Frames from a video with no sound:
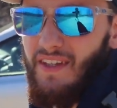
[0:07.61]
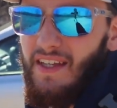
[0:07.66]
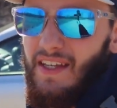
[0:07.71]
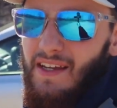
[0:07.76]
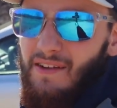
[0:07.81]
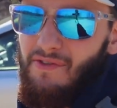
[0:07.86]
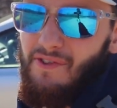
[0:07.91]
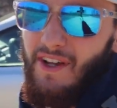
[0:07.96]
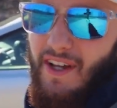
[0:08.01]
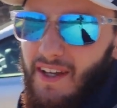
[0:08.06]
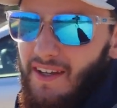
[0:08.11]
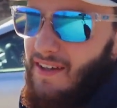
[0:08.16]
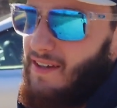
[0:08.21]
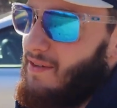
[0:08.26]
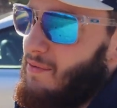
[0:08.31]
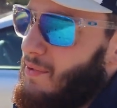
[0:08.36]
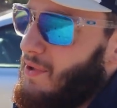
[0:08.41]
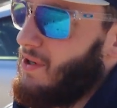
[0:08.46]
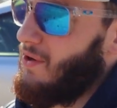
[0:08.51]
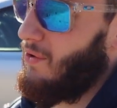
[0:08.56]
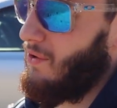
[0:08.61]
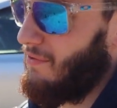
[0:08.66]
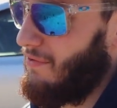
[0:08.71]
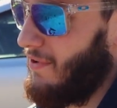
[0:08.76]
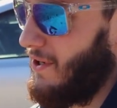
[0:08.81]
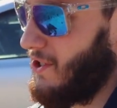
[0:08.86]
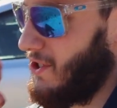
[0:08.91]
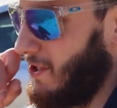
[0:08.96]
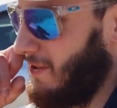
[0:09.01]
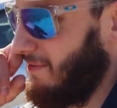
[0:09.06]
evening. We're going
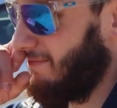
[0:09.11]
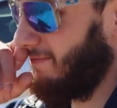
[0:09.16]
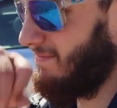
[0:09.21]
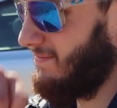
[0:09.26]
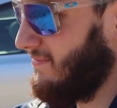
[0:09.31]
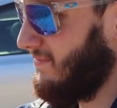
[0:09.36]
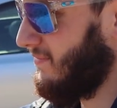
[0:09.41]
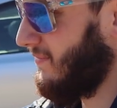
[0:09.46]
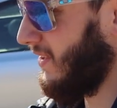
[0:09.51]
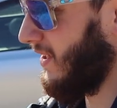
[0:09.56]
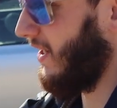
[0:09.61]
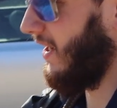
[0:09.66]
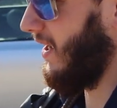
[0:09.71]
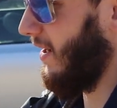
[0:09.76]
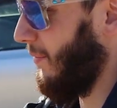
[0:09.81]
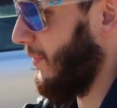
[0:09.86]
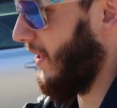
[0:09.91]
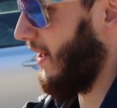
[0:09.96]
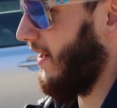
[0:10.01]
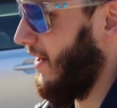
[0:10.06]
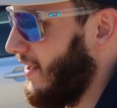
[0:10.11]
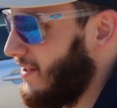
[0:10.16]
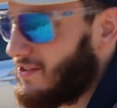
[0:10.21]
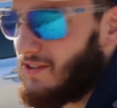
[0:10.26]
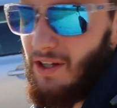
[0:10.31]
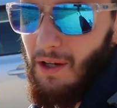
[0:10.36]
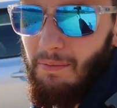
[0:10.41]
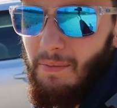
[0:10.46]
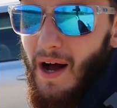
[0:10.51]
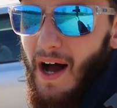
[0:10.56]
fishing. Uh, we got a nice
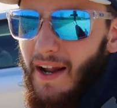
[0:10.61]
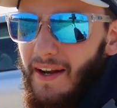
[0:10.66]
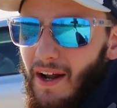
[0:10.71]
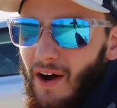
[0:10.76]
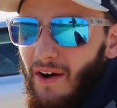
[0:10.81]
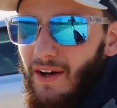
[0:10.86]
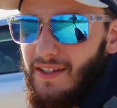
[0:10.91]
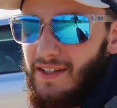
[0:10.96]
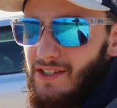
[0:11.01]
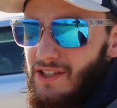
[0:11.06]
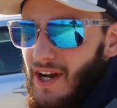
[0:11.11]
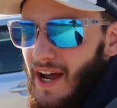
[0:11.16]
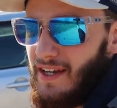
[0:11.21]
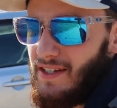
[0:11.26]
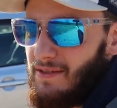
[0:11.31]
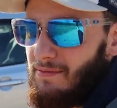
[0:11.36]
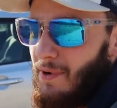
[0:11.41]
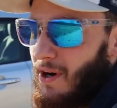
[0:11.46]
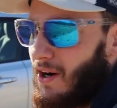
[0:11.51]
little pond out at the Jackson